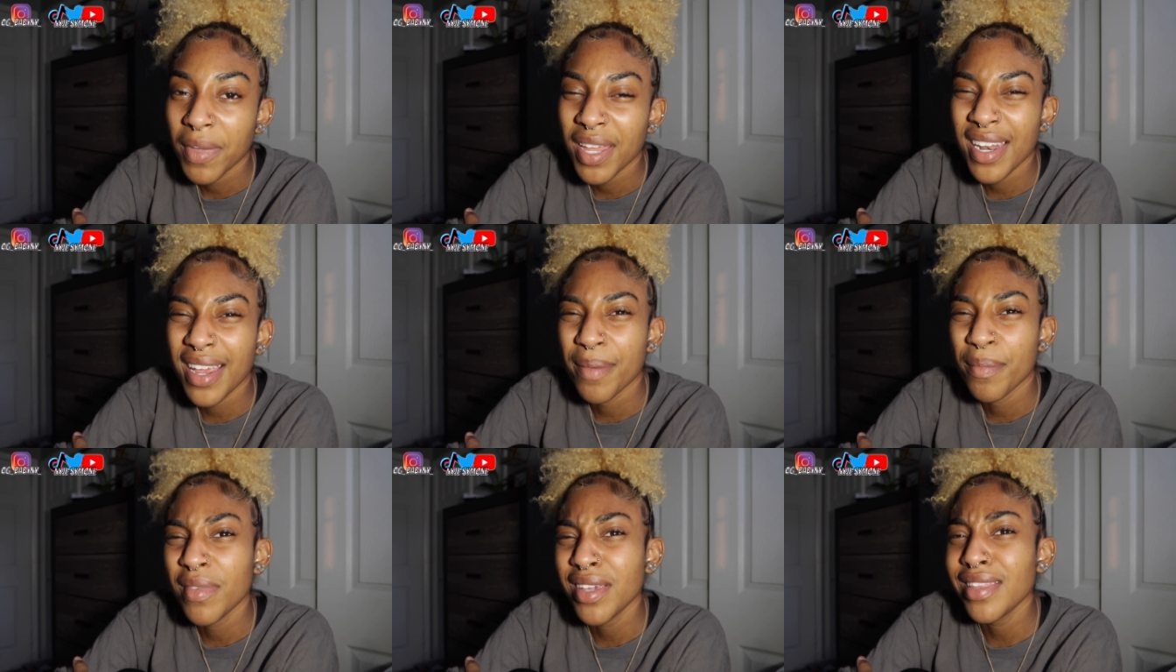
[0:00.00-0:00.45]

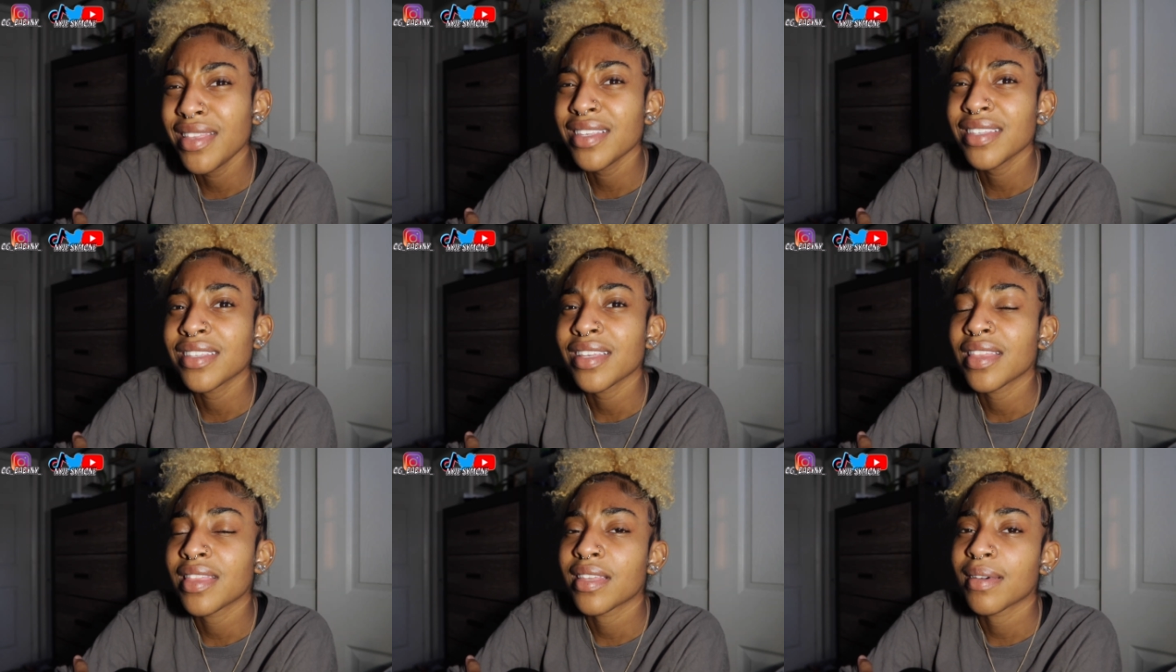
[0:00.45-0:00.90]
And I mean
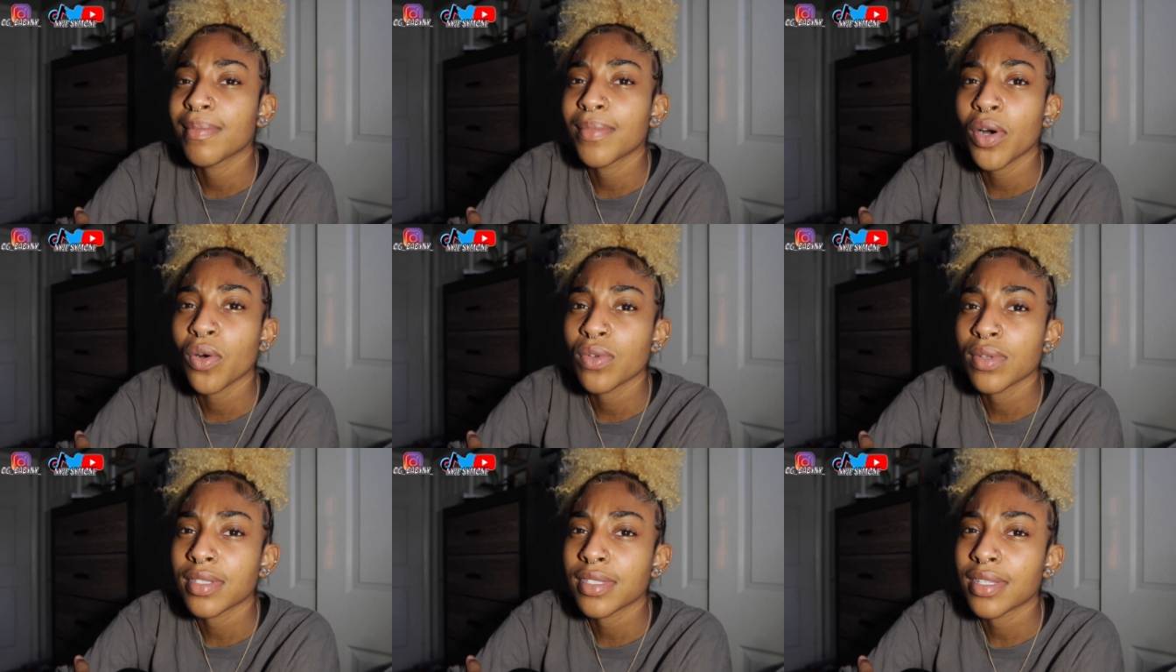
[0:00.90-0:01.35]
this in the
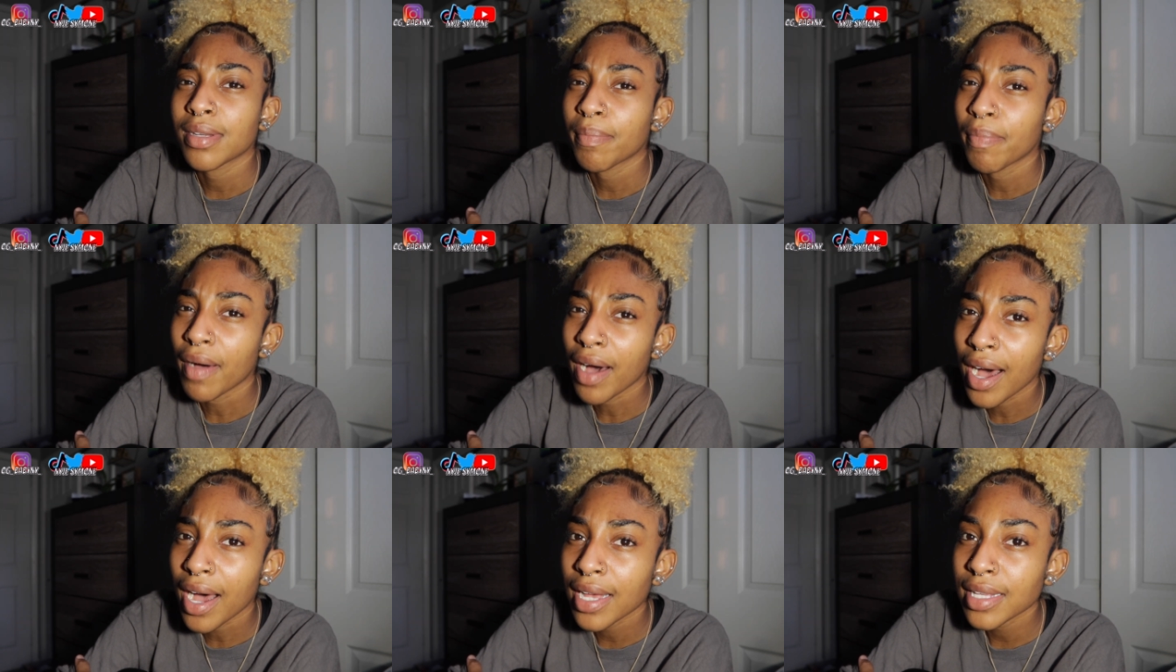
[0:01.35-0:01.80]
most
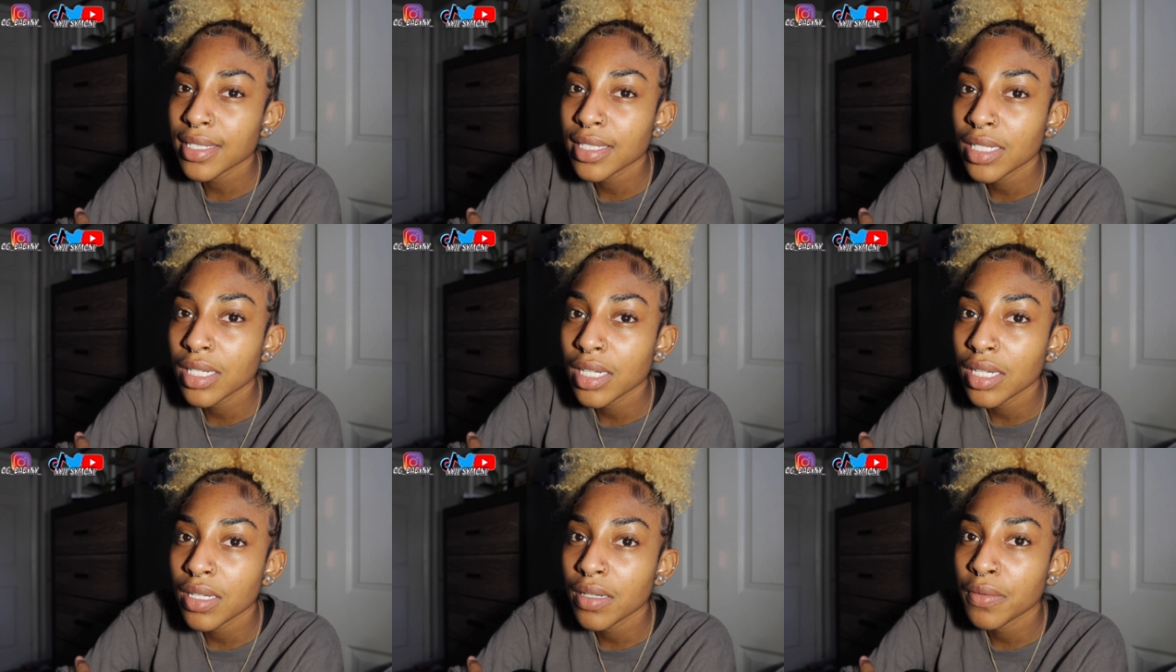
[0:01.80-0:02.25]

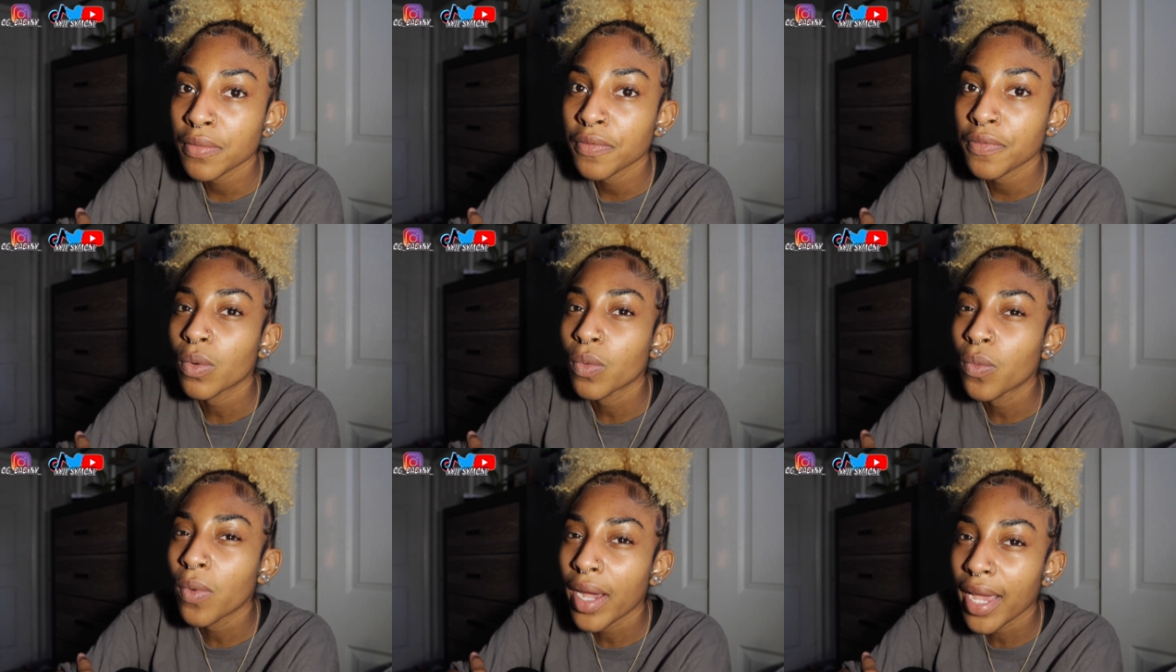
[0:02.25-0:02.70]

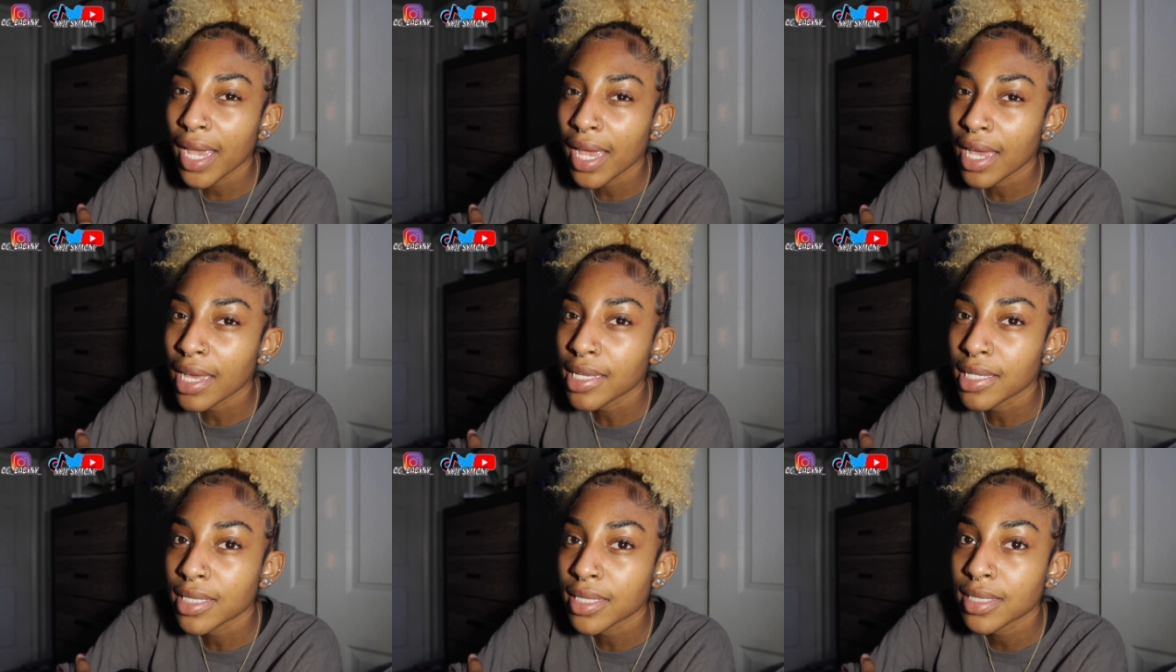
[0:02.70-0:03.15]
positive
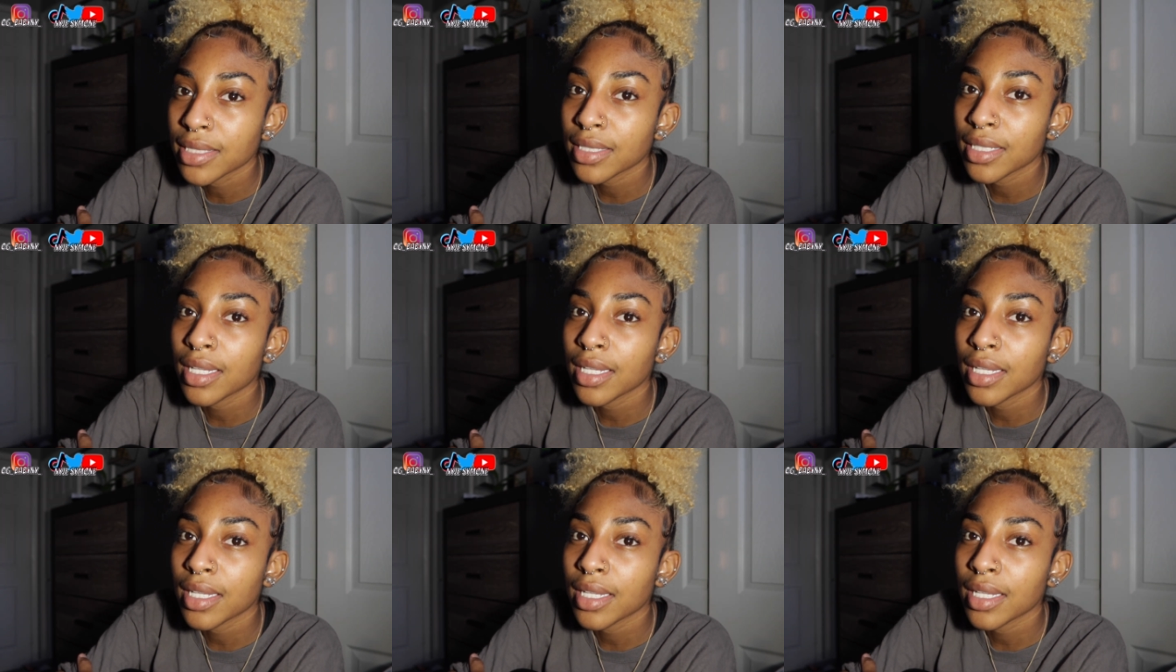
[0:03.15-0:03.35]
ways.